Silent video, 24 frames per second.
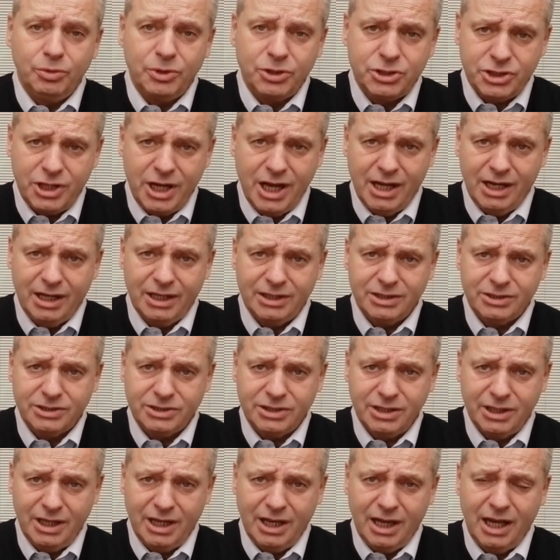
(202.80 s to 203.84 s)
you were
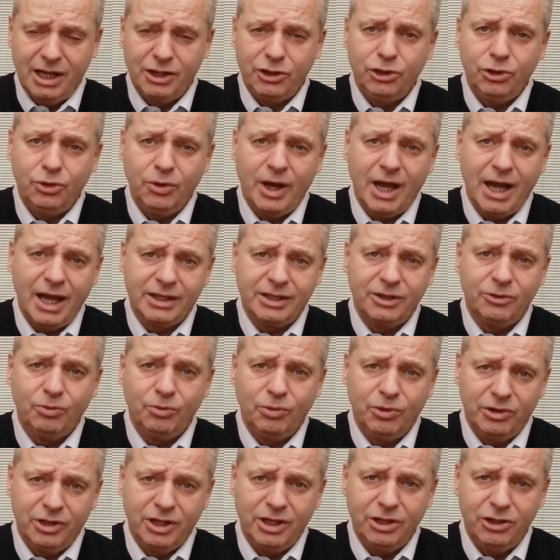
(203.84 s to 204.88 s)
challenged and you had
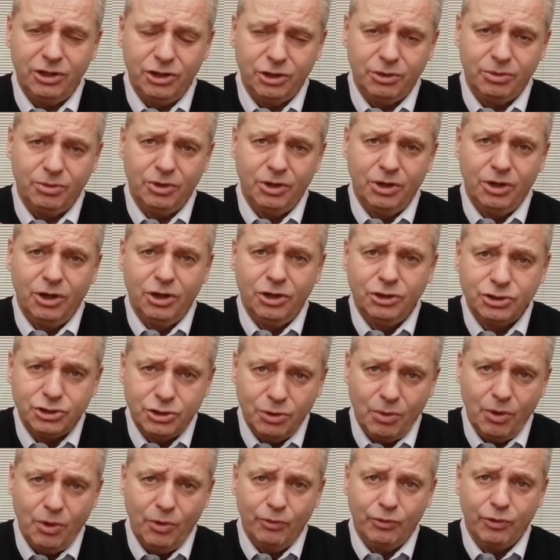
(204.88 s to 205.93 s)
it within you
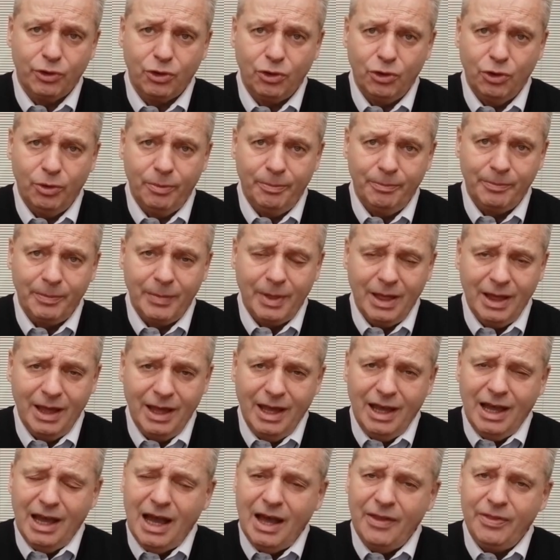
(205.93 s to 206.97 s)
to overcome.
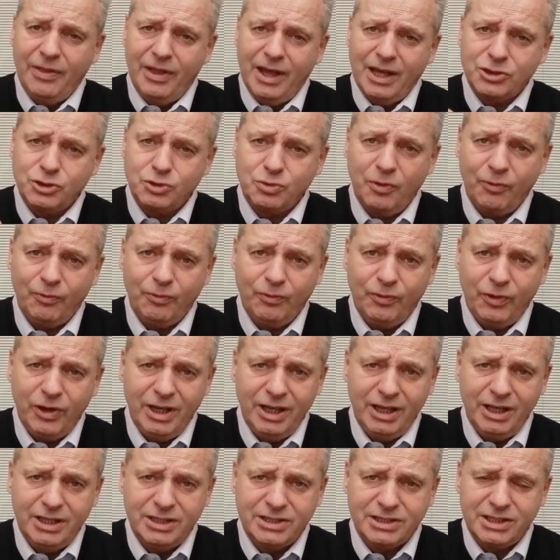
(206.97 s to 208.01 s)
And that's what
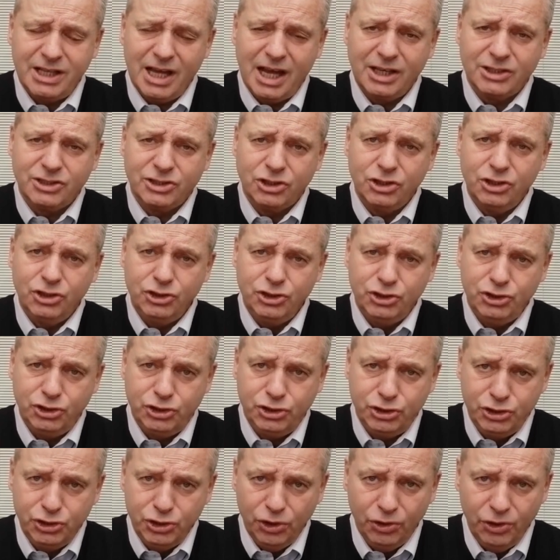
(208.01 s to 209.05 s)
feeds that
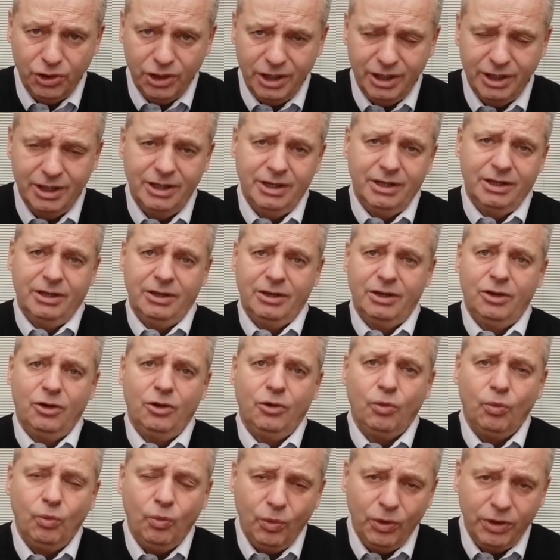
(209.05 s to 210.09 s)
joy
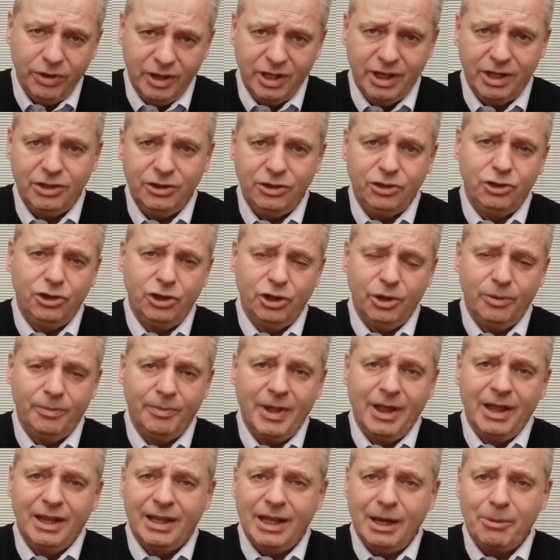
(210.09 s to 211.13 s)
within you.
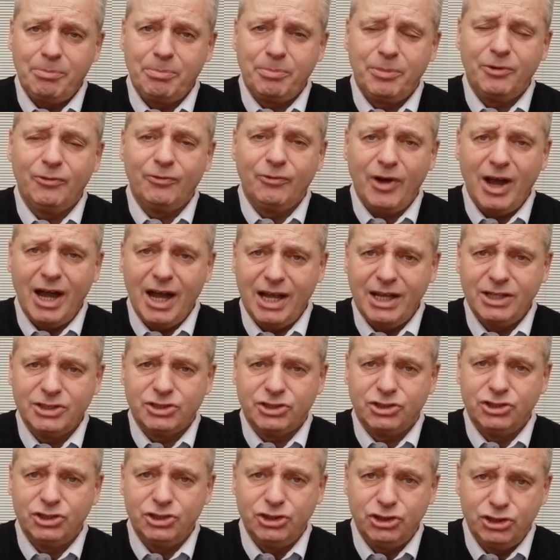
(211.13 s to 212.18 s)
That
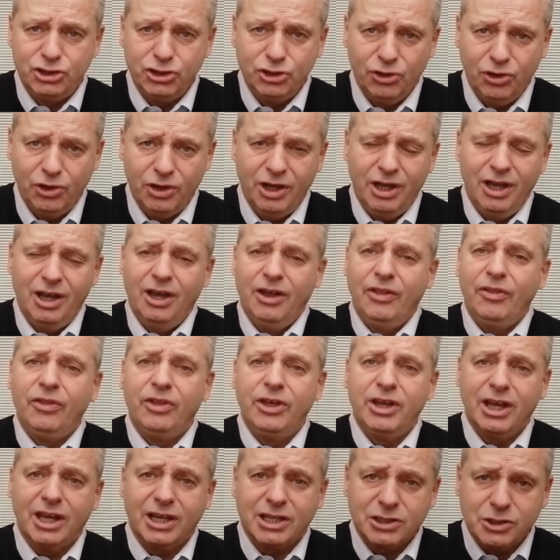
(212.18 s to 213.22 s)
provides the joy,
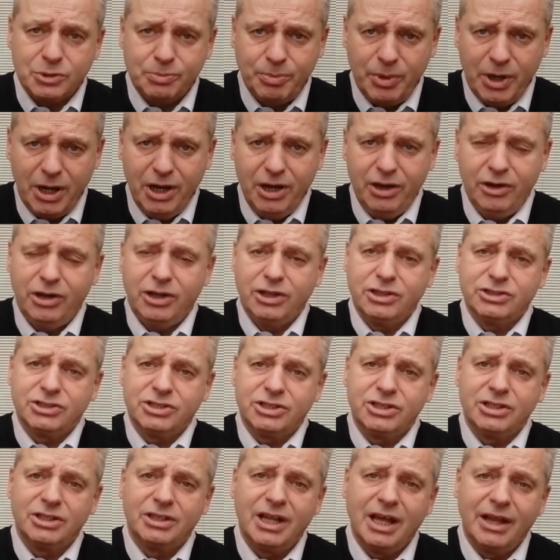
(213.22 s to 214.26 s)
the
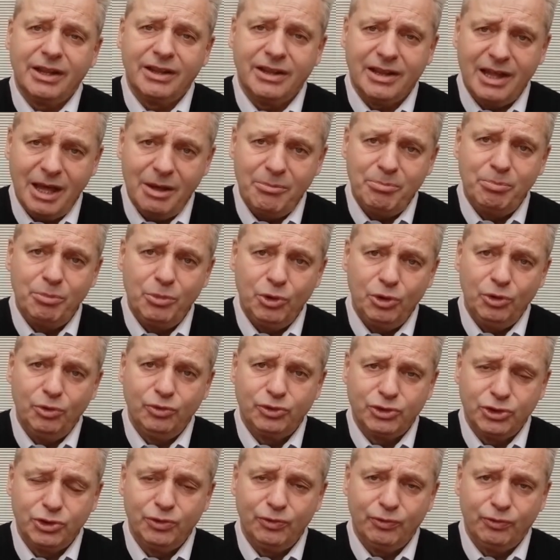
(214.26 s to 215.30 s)
experience, and that then
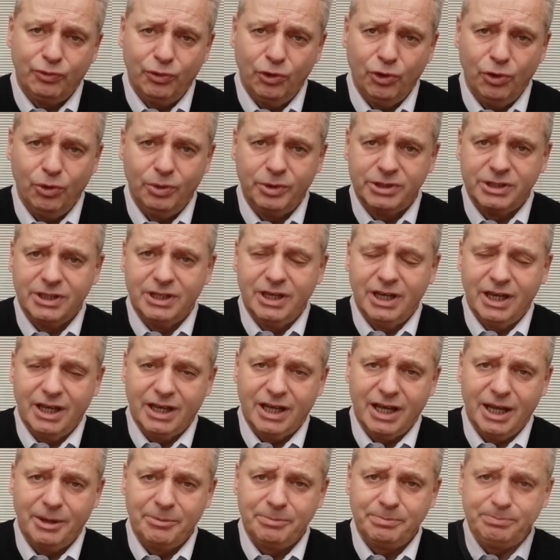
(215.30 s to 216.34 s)
moves you forward
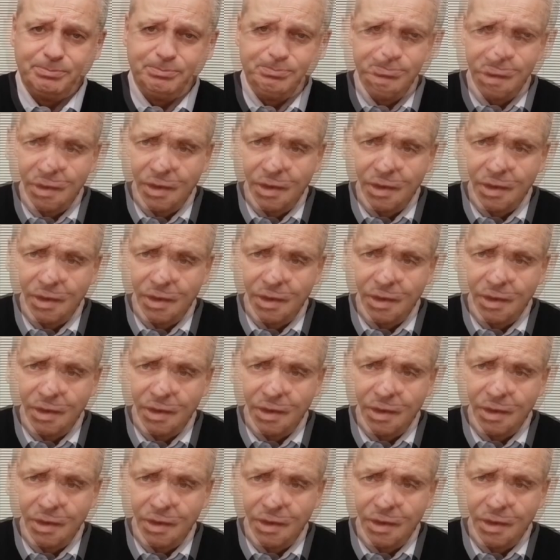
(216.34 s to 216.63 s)
again.